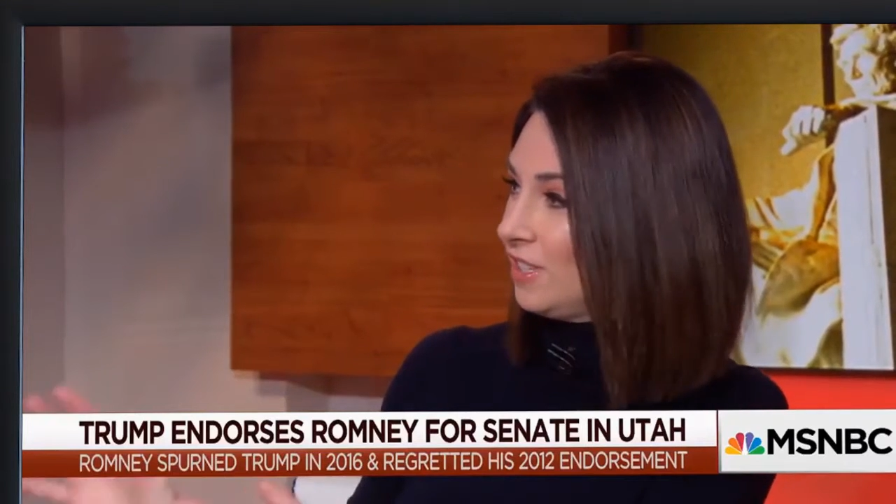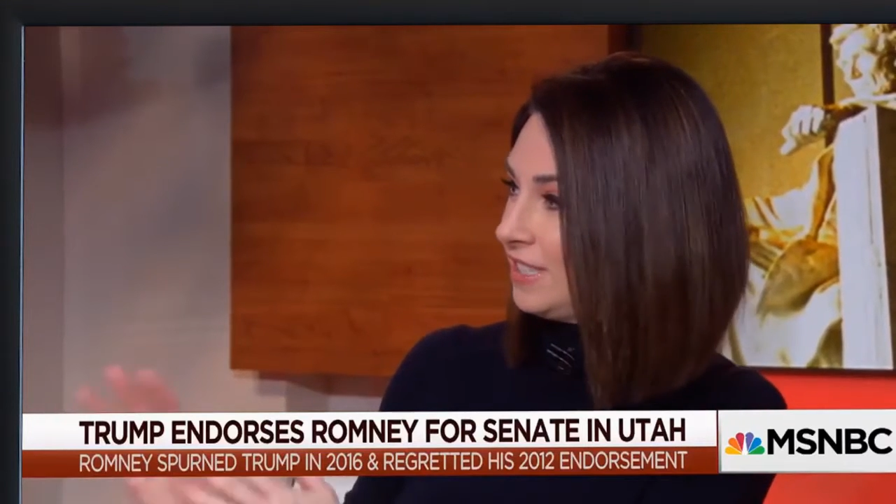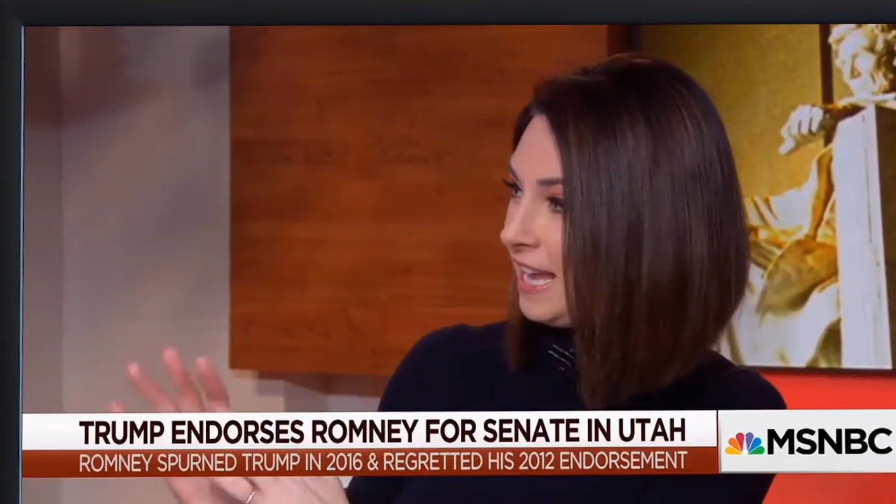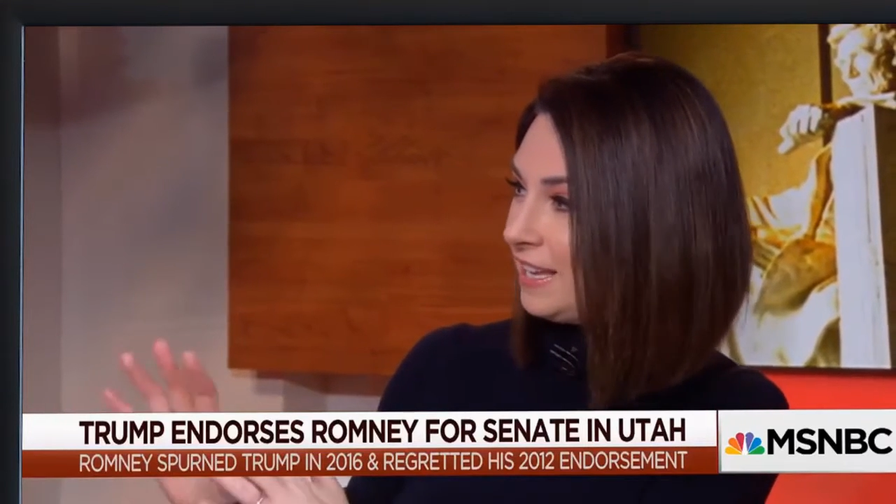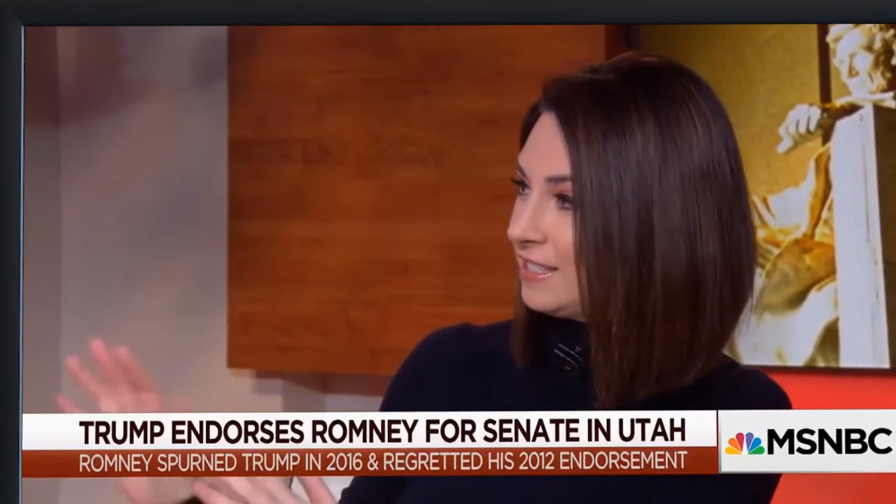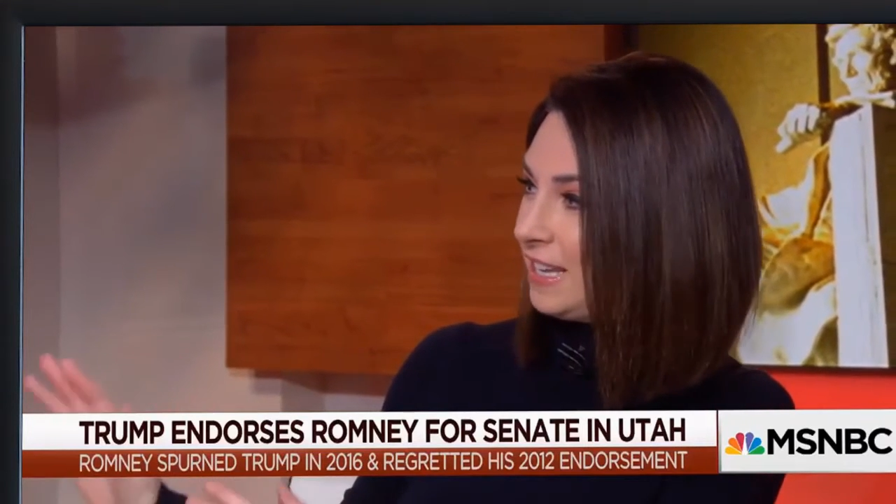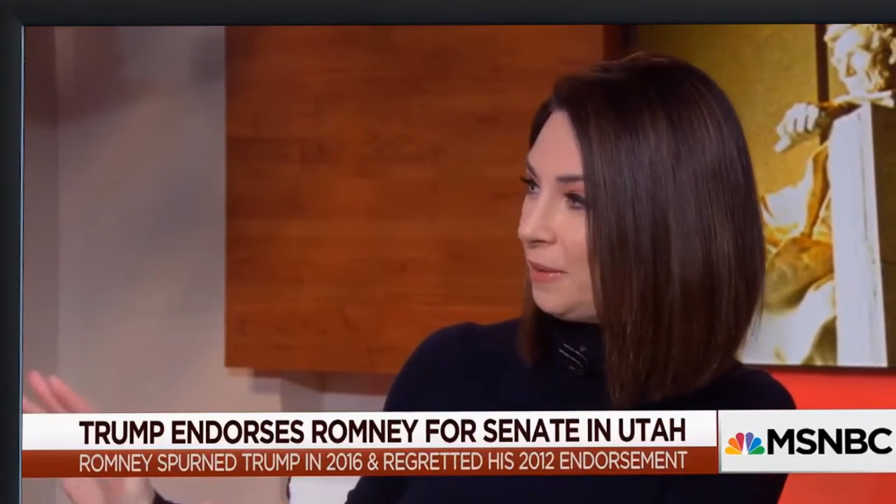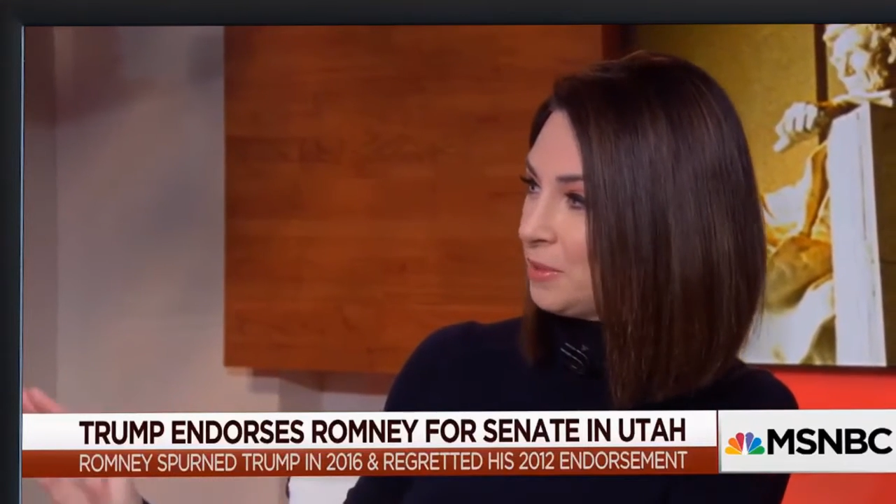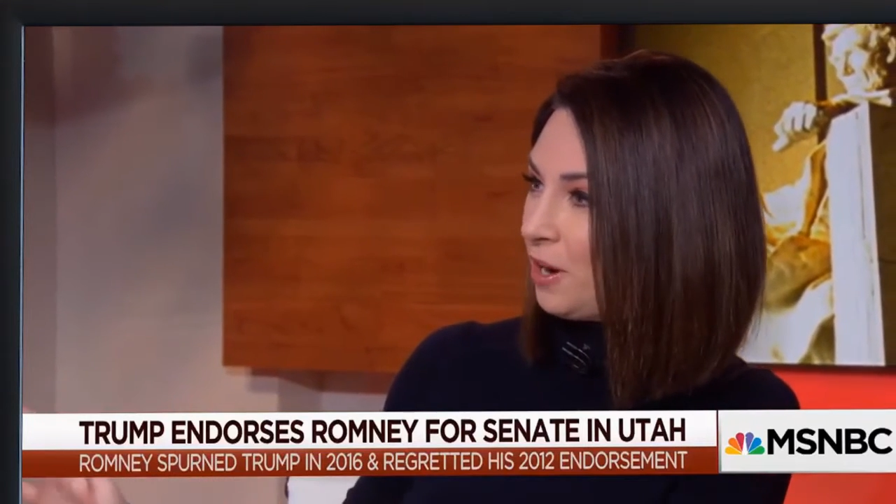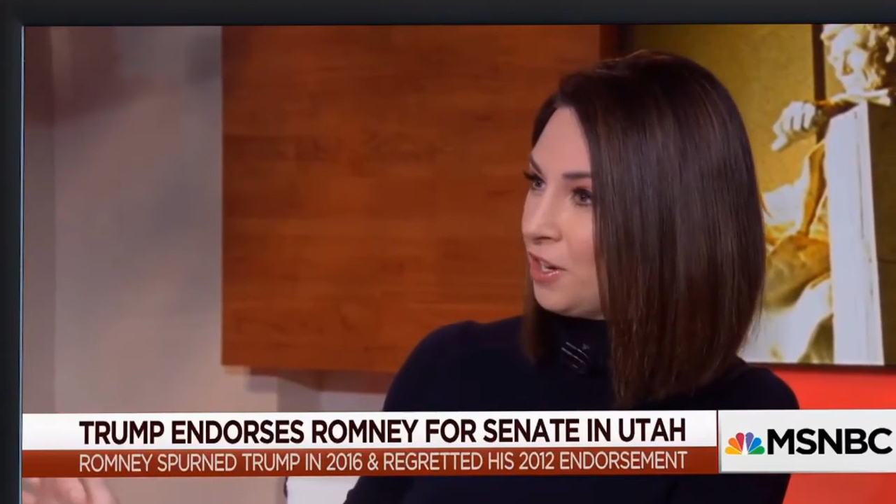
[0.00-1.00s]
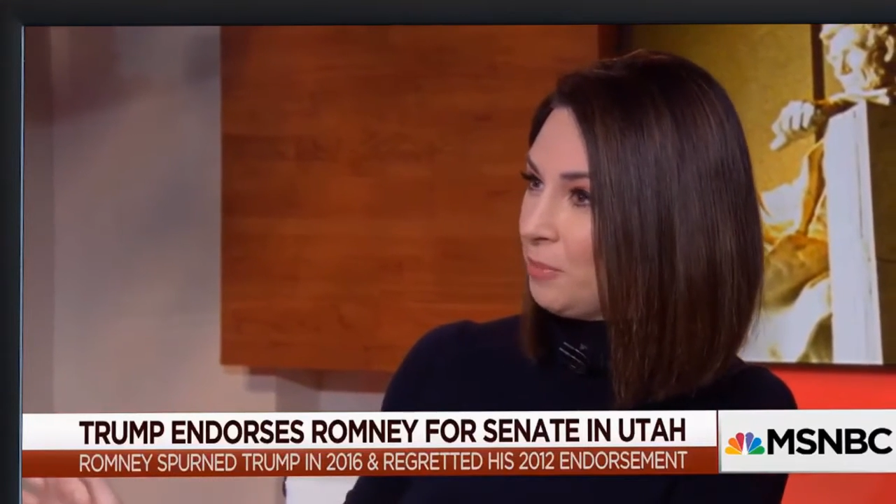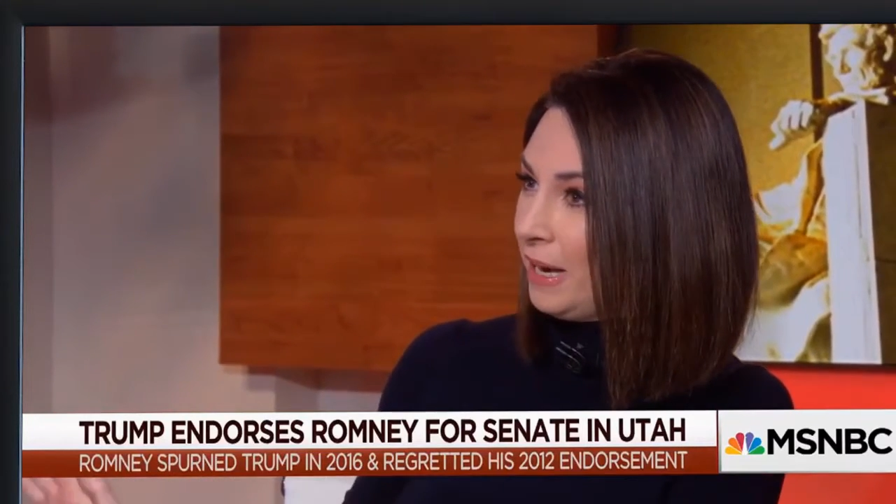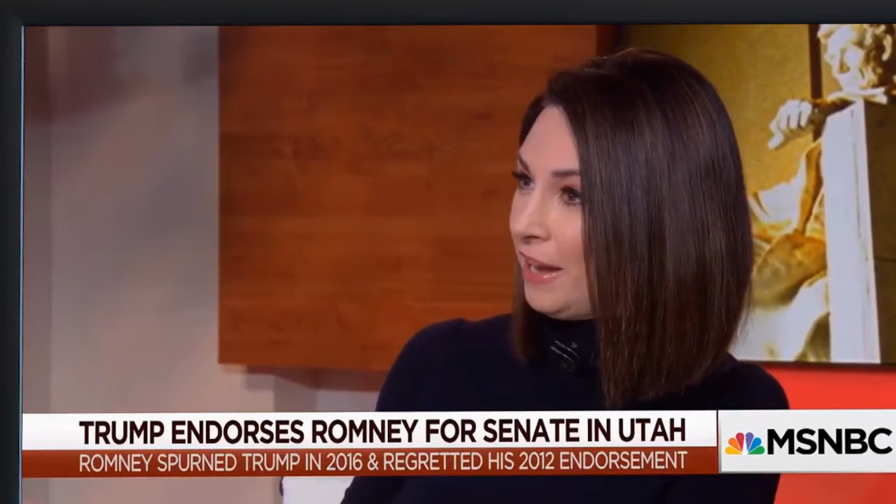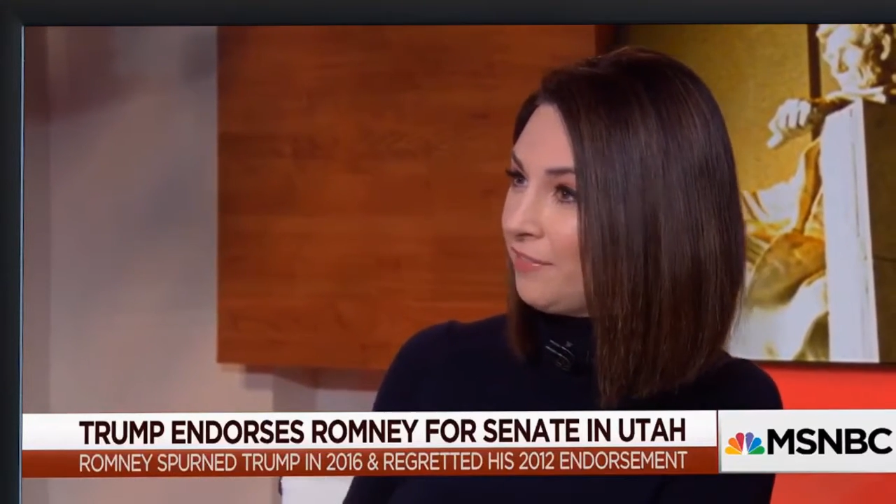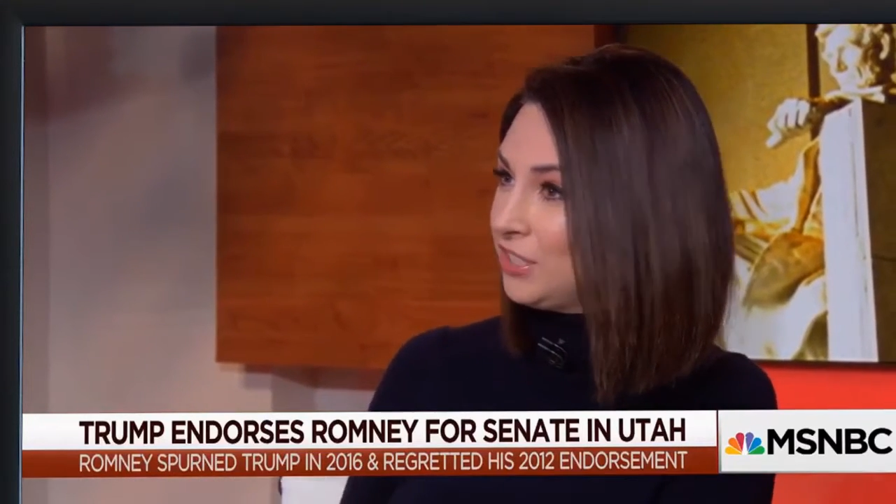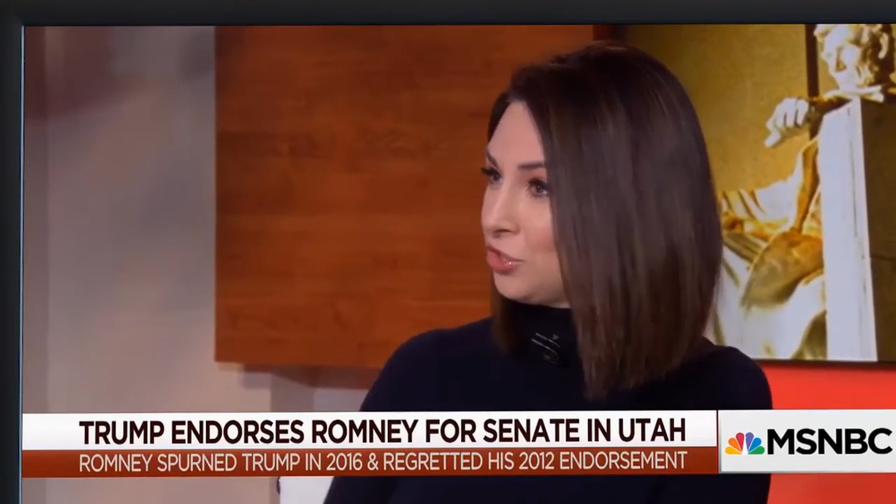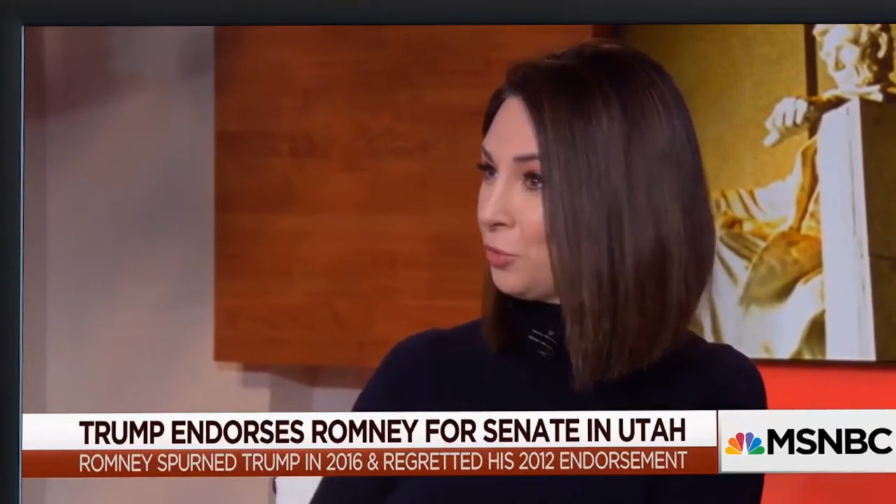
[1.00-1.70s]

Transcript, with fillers: take Sam's argument out of it, just